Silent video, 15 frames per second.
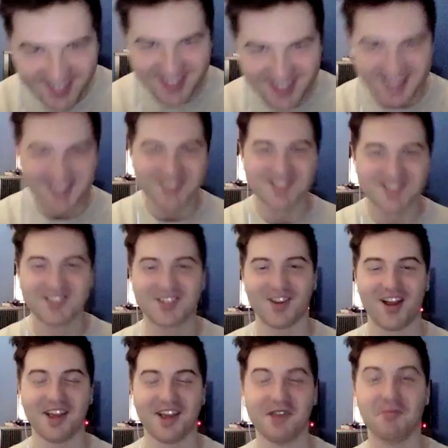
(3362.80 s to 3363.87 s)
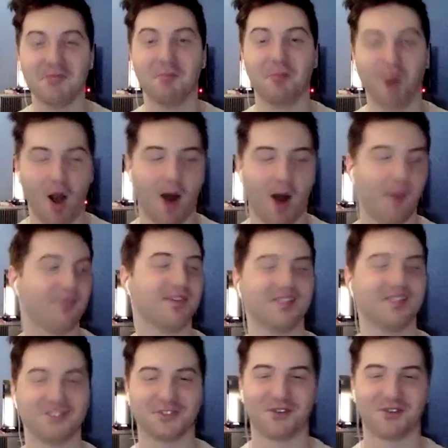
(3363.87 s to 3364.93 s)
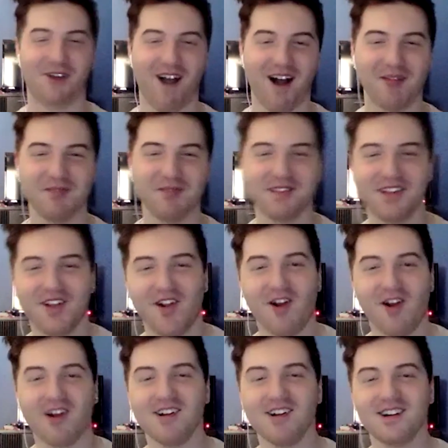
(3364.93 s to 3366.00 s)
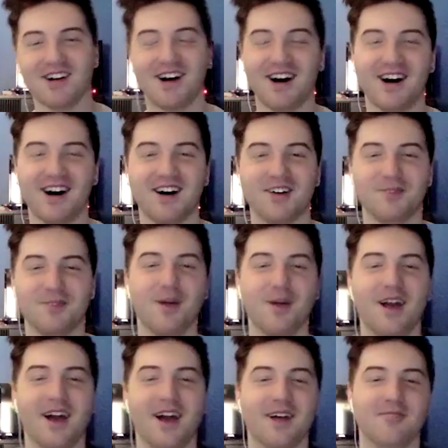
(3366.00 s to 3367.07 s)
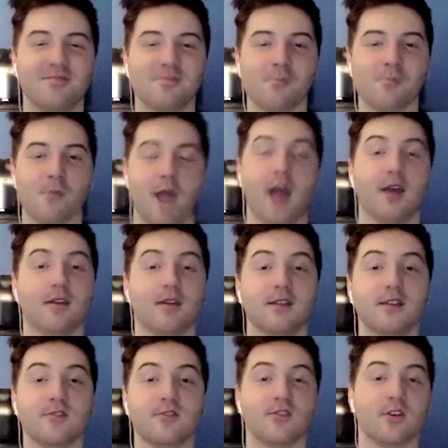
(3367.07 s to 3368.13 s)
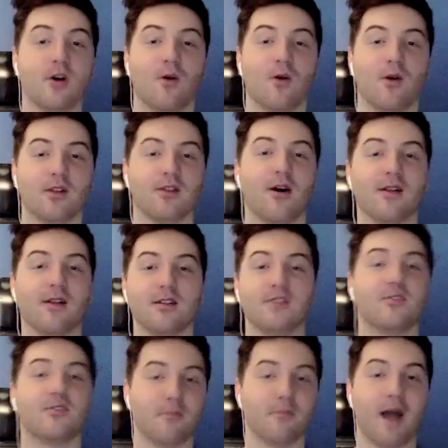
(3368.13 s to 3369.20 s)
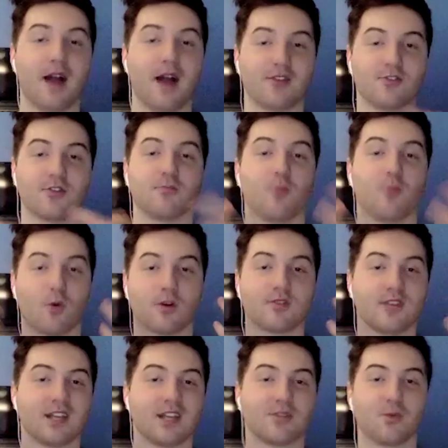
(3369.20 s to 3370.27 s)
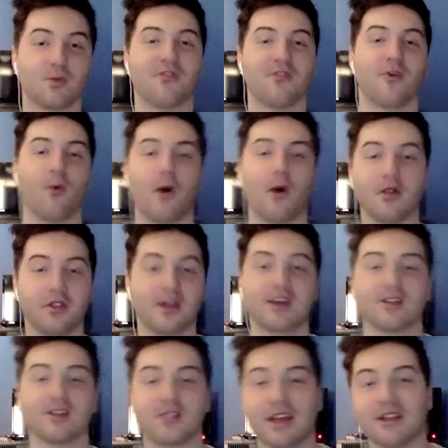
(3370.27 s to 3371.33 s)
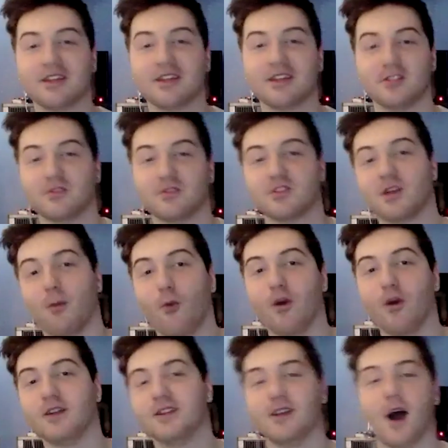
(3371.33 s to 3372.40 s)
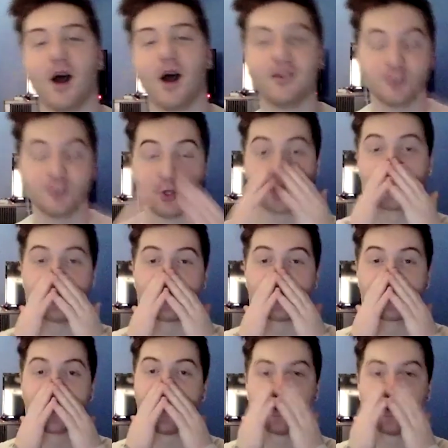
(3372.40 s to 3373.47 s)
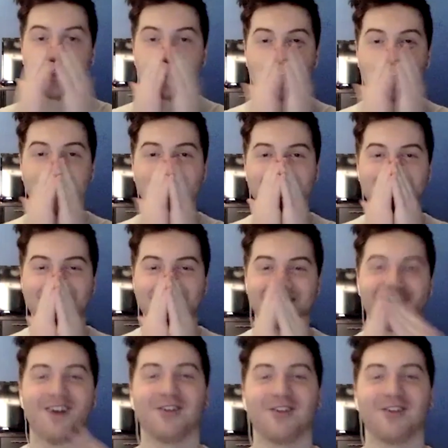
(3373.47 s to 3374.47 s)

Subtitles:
this giant bomb to drop. Oh man. Hey, at least you know what though? At least the masks are more accessible for one thing, because at least if someone does, you're good. You're good to go. You